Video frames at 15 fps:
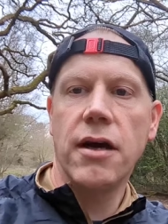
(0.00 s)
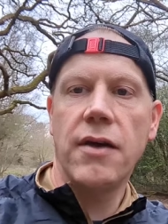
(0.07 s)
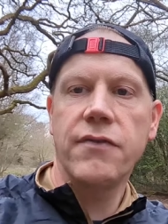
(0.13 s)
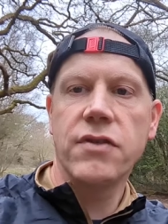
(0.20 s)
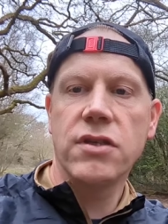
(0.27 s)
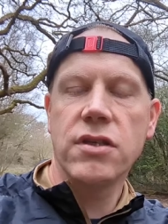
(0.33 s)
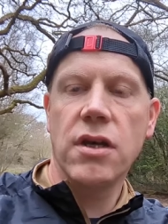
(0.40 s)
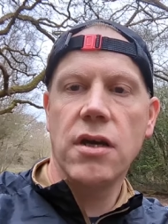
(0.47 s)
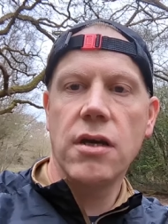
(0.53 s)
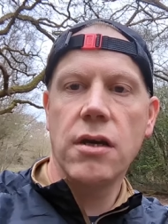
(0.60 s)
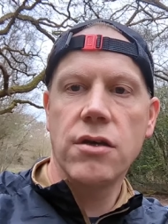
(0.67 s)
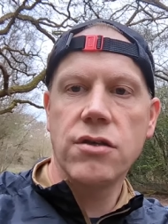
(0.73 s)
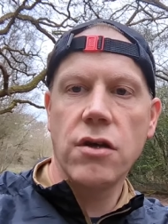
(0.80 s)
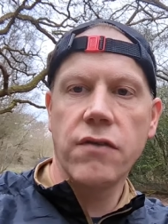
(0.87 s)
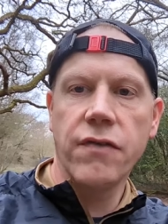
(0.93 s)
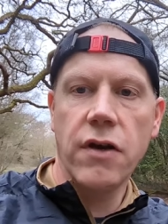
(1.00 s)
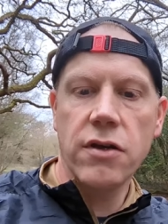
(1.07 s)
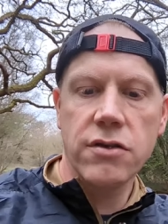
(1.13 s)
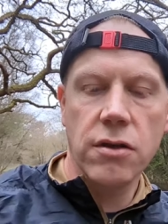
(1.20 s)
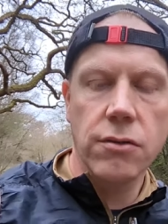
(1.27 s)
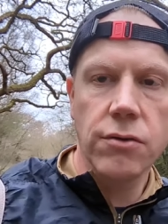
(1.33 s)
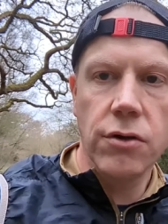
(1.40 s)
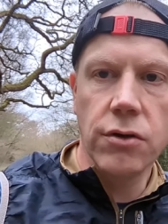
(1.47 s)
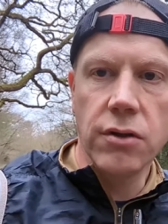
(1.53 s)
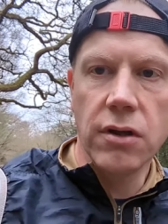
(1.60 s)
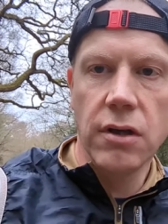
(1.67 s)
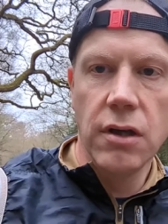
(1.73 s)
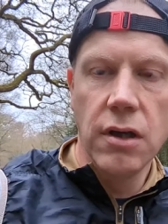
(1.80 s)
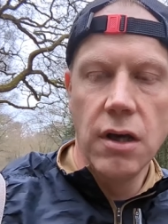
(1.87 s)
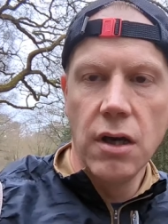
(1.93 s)
I have to say, so far so good.
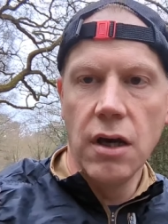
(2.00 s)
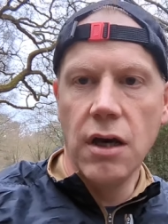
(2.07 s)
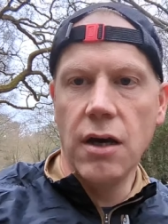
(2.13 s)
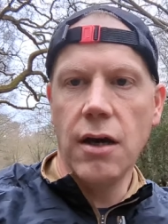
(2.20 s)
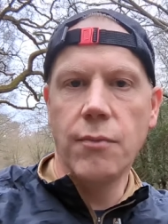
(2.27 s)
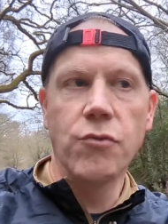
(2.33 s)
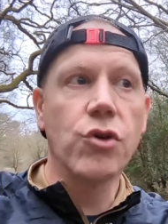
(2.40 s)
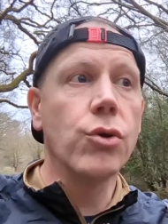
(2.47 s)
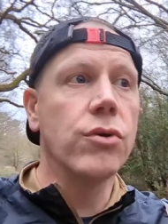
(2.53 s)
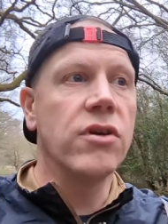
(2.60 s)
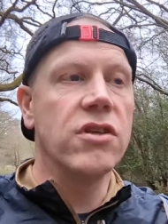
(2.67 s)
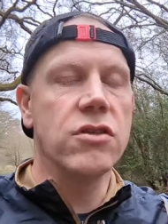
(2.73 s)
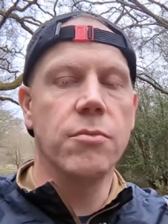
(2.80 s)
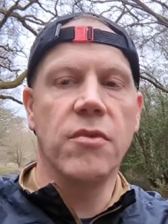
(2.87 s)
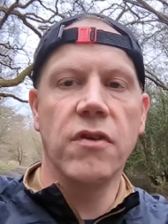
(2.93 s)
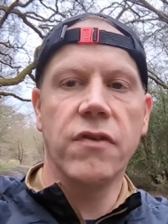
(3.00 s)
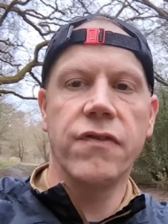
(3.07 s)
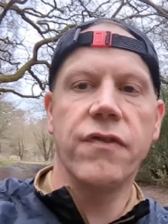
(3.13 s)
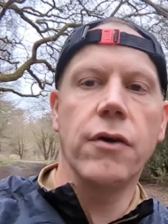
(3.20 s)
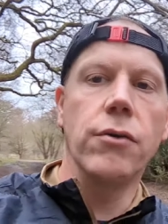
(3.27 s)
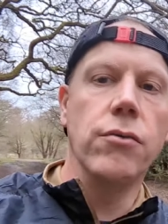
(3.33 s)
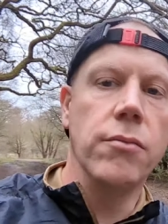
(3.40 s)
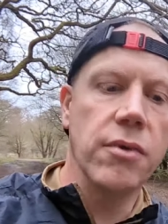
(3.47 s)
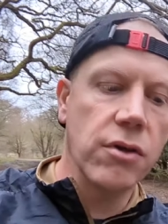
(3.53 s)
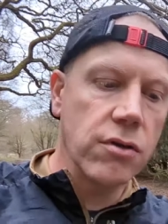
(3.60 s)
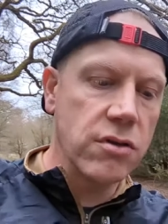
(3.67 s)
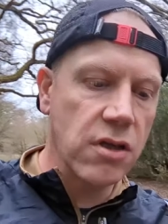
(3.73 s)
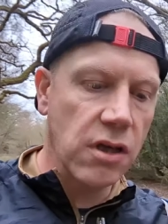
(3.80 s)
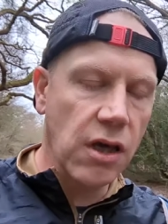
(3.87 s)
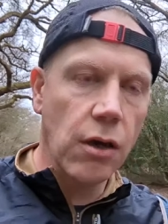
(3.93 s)
Uh, I'm recording this on my phone
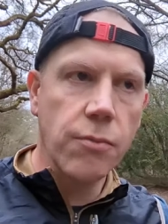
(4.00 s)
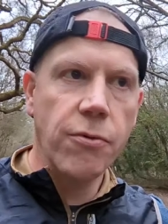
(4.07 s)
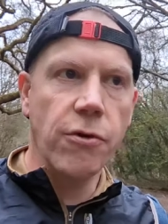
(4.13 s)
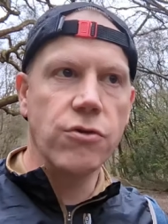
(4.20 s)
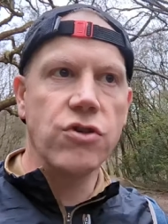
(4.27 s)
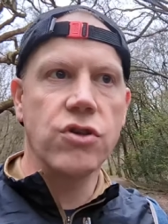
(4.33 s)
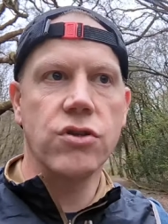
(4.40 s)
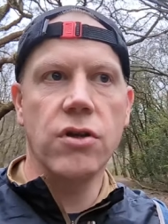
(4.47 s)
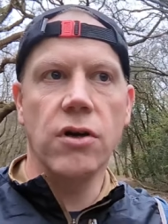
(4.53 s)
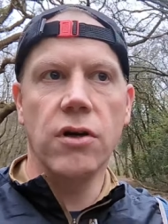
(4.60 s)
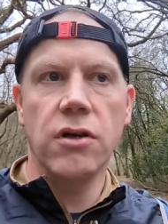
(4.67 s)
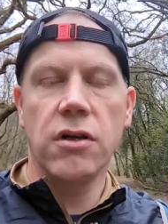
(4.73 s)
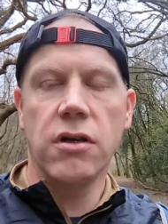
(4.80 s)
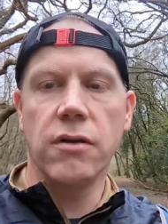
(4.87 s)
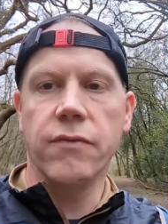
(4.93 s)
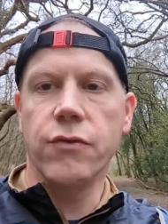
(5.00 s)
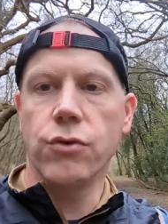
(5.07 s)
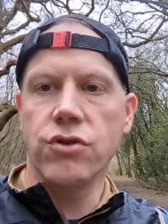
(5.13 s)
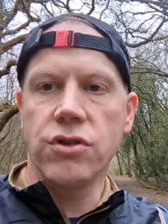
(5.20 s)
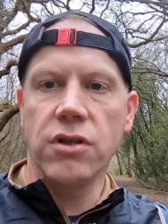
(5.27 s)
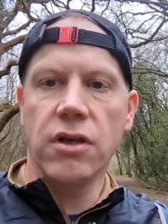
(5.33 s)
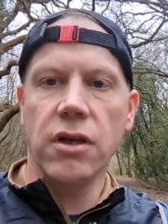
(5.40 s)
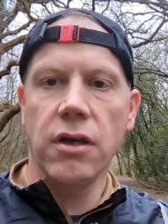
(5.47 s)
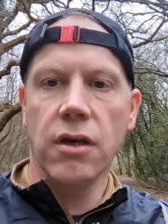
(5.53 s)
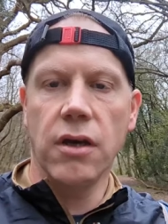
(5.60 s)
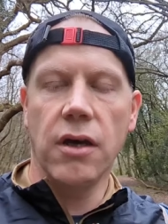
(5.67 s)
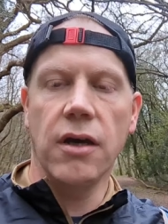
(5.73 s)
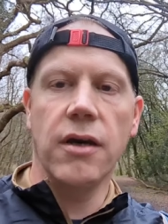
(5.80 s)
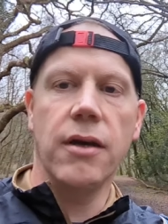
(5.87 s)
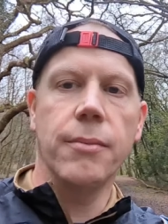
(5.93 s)
because the GoPro just died, unfortunately.
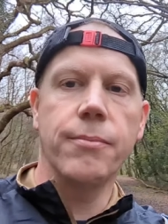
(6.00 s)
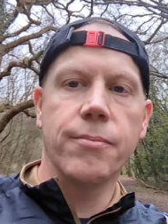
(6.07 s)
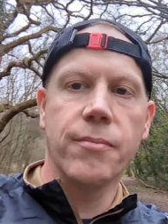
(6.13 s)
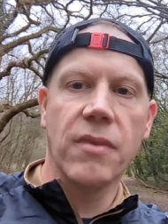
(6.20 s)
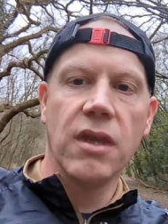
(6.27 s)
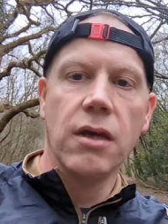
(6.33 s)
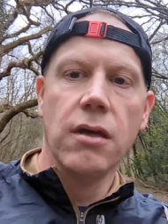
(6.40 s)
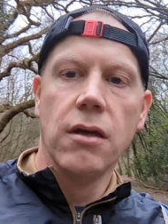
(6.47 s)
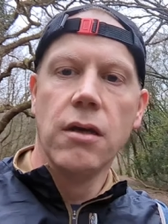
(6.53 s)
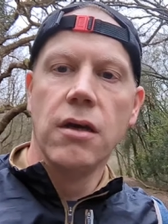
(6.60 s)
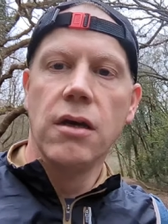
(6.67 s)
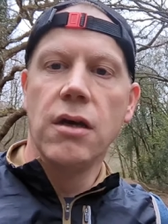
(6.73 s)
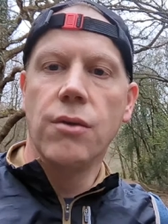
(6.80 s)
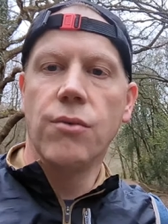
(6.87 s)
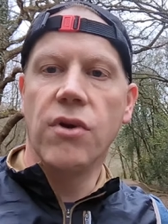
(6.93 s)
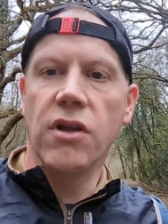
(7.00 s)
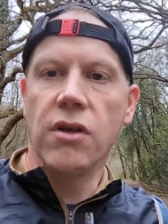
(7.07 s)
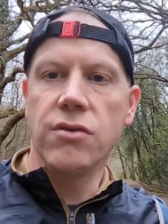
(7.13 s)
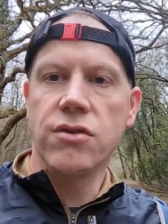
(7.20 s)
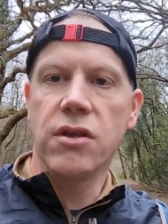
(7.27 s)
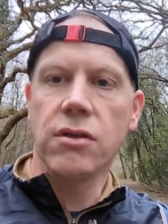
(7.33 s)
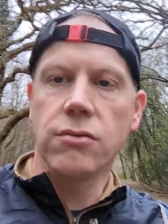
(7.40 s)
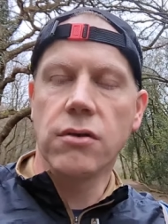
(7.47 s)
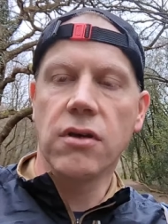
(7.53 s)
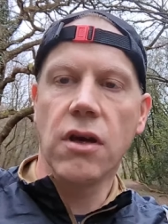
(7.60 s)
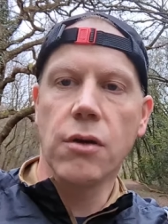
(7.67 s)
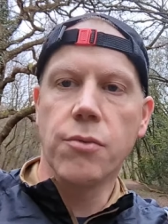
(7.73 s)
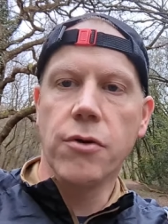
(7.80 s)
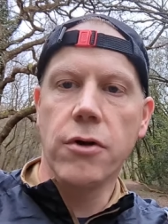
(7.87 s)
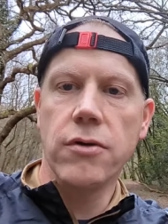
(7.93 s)
Um, one of those things with
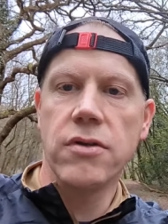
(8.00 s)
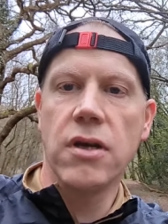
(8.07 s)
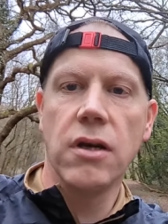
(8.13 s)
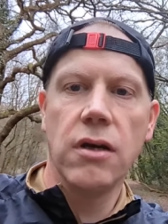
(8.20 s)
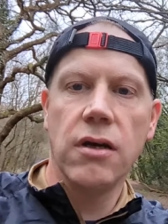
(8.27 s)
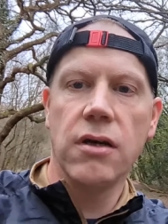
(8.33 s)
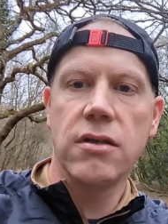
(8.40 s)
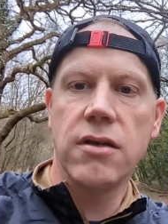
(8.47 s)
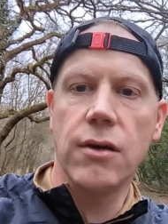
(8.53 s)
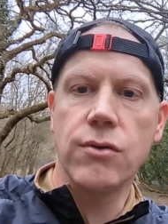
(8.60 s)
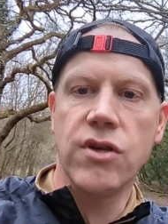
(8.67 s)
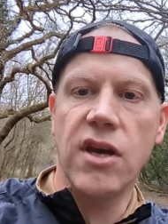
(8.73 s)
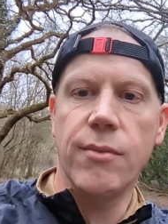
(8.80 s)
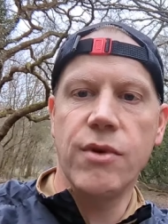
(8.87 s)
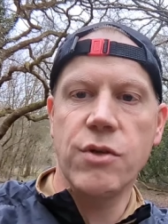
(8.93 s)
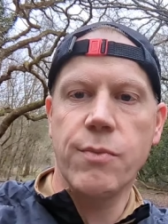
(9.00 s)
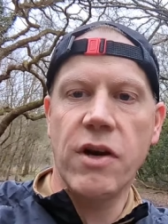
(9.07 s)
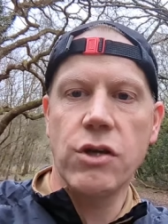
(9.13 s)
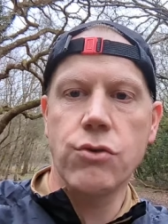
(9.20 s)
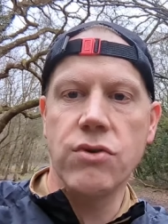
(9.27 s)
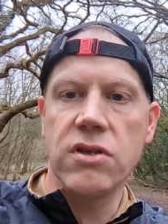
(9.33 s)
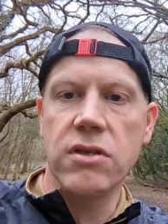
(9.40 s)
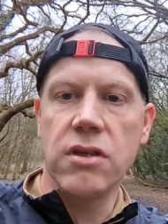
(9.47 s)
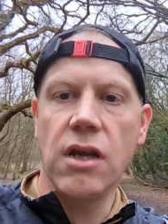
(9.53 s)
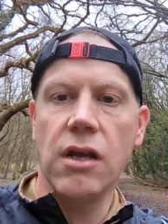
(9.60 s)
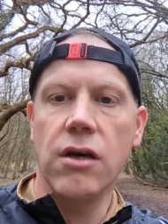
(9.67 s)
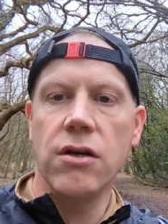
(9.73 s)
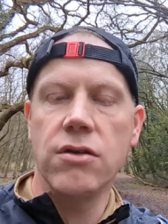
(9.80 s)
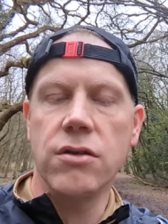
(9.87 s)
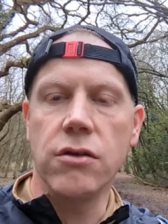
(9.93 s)
GoPros, tells you how much battery is and then
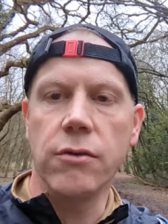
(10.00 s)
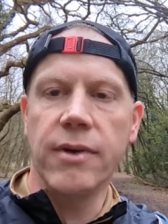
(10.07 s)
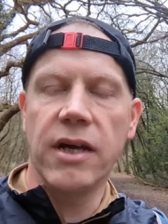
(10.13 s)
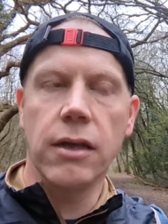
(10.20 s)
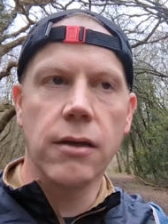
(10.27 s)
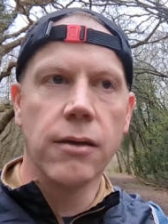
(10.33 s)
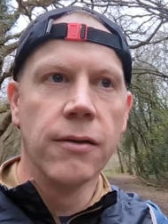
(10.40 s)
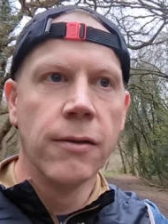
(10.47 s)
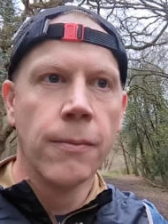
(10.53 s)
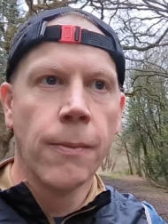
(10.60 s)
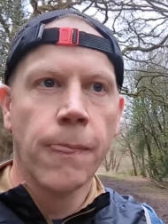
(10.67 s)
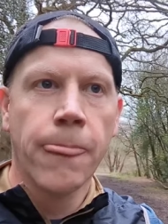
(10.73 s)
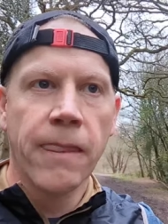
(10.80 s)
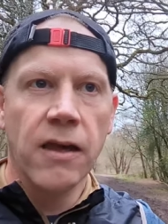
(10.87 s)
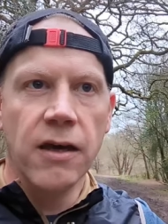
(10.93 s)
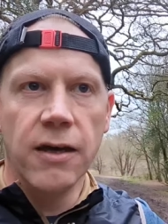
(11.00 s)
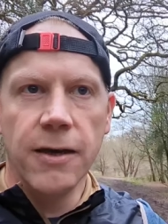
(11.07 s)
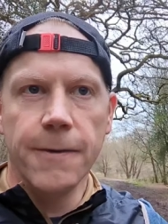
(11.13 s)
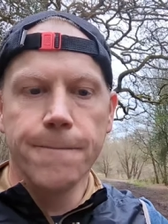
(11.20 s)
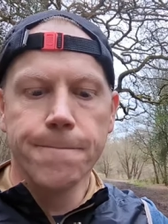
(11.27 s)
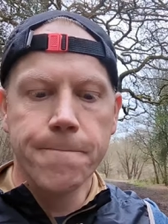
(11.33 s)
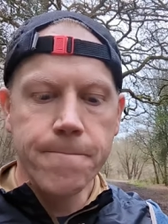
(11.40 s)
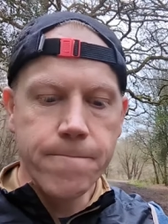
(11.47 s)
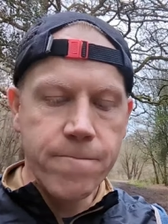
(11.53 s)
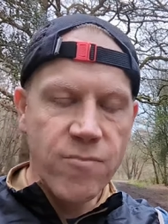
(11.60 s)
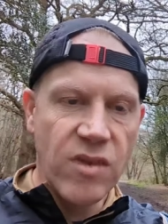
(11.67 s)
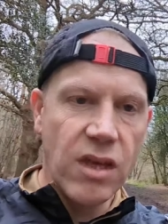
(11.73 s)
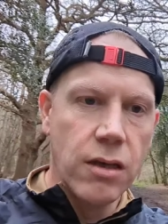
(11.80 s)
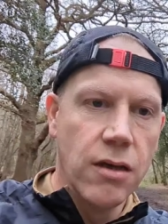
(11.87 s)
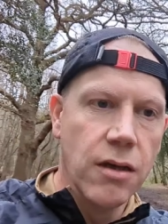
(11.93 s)
lies to you about it. Um,
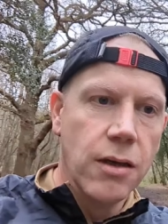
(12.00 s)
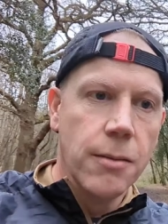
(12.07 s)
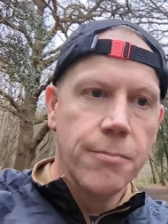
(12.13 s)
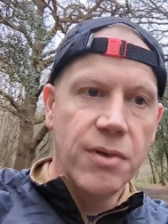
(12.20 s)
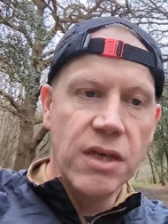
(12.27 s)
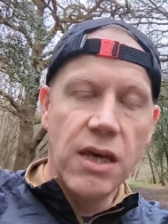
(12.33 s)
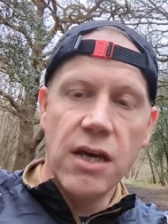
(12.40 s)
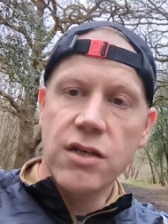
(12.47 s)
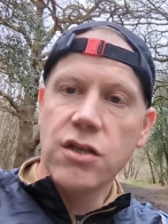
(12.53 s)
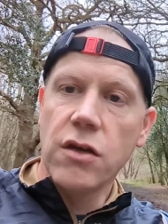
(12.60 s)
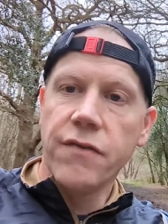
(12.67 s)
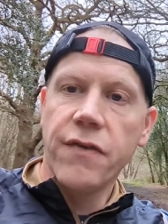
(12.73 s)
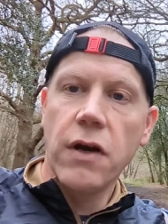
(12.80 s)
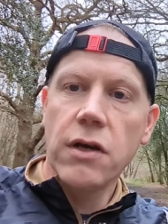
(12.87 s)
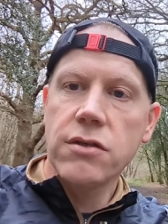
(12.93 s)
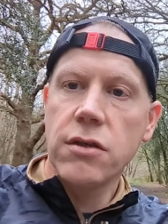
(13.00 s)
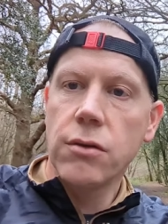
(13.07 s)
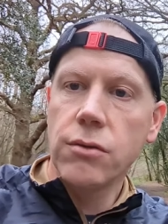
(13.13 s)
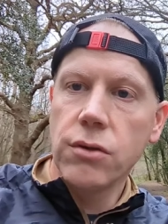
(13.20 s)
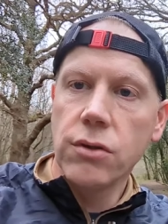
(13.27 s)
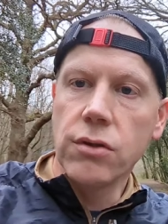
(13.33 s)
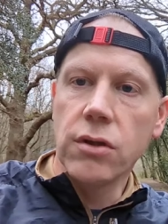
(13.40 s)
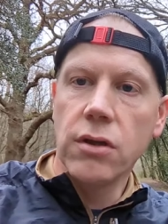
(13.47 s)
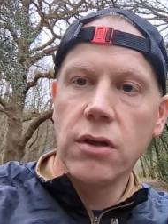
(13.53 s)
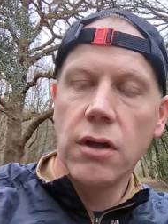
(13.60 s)
but yeah, so far so good.